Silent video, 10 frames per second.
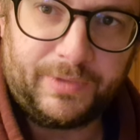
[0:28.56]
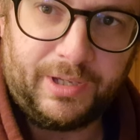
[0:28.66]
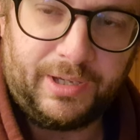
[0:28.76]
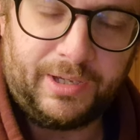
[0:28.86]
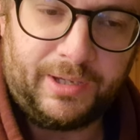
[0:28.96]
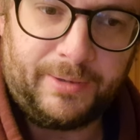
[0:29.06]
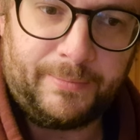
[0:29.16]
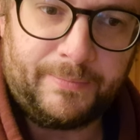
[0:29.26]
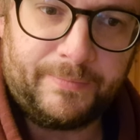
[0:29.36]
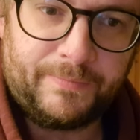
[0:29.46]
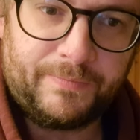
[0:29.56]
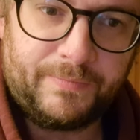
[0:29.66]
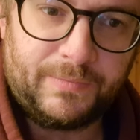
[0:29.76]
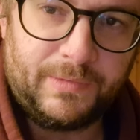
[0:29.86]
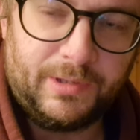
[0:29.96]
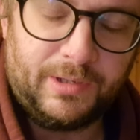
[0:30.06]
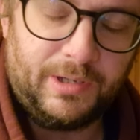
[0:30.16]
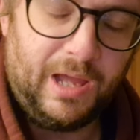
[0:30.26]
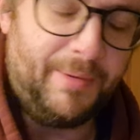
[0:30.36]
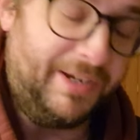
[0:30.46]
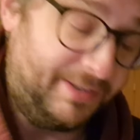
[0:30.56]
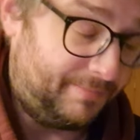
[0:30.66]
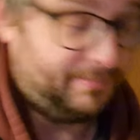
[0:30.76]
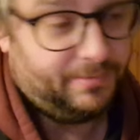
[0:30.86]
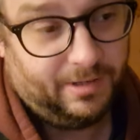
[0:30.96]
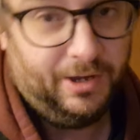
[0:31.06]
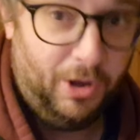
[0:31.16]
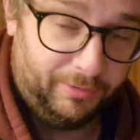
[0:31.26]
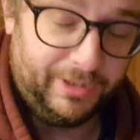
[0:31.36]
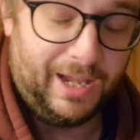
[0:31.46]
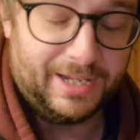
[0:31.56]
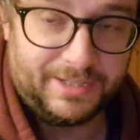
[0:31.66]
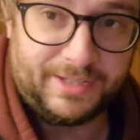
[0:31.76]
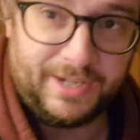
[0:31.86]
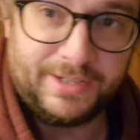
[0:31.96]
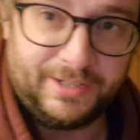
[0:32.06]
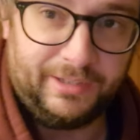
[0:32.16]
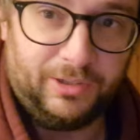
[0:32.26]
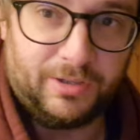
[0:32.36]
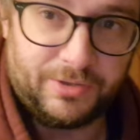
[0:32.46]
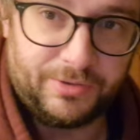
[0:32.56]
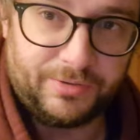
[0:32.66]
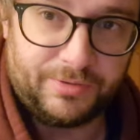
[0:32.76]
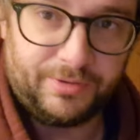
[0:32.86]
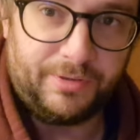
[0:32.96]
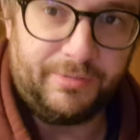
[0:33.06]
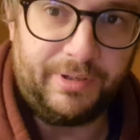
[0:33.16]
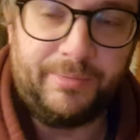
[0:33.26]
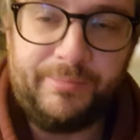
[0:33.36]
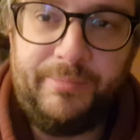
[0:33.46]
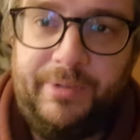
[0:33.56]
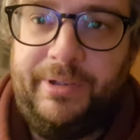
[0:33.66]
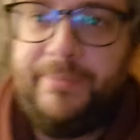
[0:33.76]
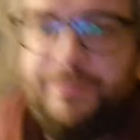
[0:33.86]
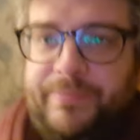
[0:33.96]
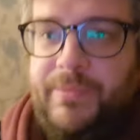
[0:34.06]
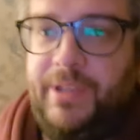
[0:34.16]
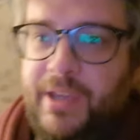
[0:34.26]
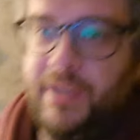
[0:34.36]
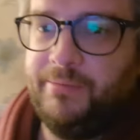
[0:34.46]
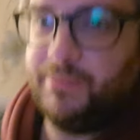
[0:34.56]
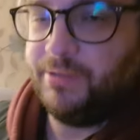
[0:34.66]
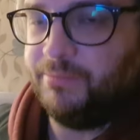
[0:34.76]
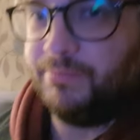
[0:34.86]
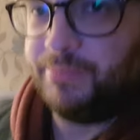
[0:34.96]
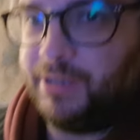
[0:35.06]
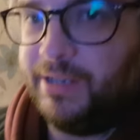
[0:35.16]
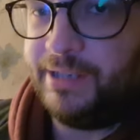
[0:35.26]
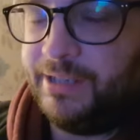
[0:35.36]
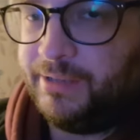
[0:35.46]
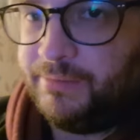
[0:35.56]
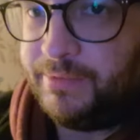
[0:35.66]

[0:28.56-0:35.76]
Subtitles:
I mean, it's... A novelette is essentially a long short story, but yeah, you can buy it now.